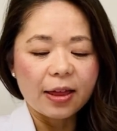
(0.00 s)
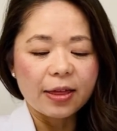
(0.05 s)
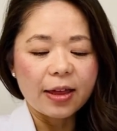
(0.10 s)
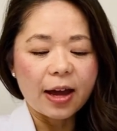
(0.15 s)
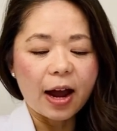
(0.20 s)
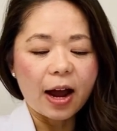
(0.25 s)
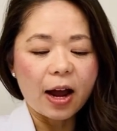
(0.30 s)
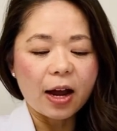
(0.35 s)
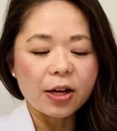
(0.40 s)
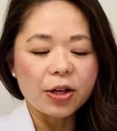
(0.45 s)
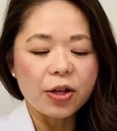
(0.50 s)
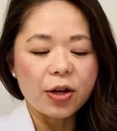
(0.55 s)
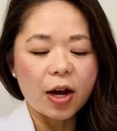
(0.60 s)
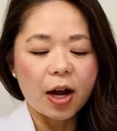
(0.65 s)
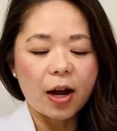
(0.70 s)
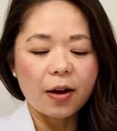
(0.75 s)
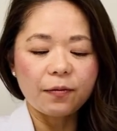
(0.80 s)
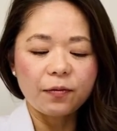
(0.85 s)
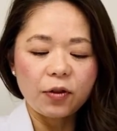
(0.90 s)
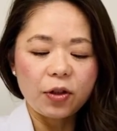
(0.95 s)
that you
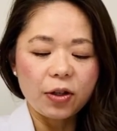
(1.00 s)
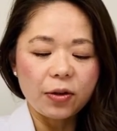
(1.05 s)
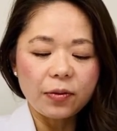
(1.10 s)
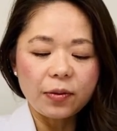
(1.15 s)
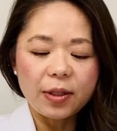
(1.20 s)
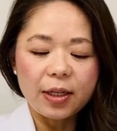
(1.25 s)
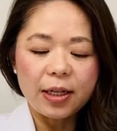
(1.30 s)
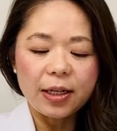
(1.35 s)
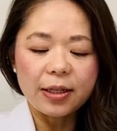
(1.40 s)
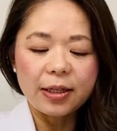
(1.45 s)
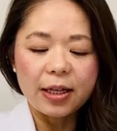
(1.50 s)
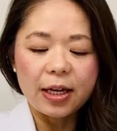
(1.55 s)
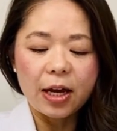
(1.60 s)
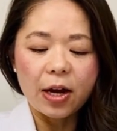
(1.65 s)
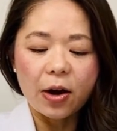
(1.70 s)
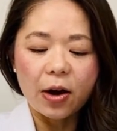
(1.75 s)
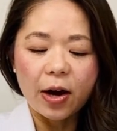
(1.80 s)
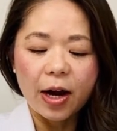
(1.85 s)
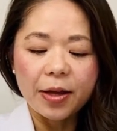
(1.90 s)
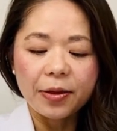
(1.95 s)
have two teeth
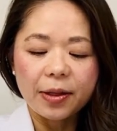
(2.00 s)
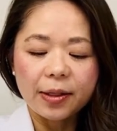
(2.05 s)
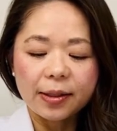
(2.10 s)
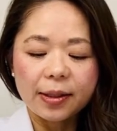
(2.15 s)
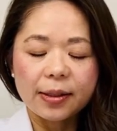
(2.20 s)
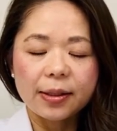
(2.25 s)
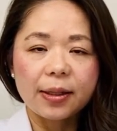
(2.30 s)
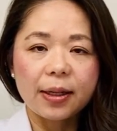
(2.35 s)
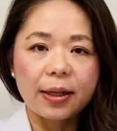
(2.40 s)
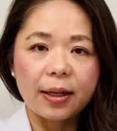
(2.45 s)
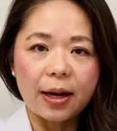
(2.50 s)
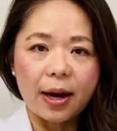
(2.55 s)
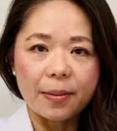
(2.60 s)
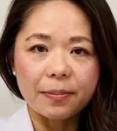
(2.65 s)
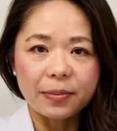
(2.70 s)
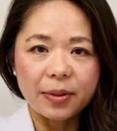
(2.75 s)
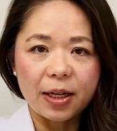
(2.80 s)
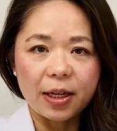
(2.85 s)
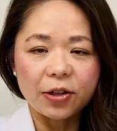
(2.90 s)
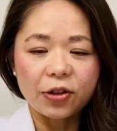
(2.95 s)
here and this is the
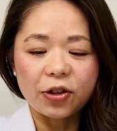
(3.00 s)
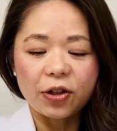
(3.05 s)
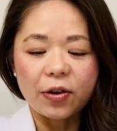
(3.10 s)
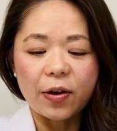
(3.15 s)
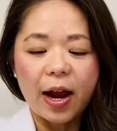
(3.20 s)
gum tissue.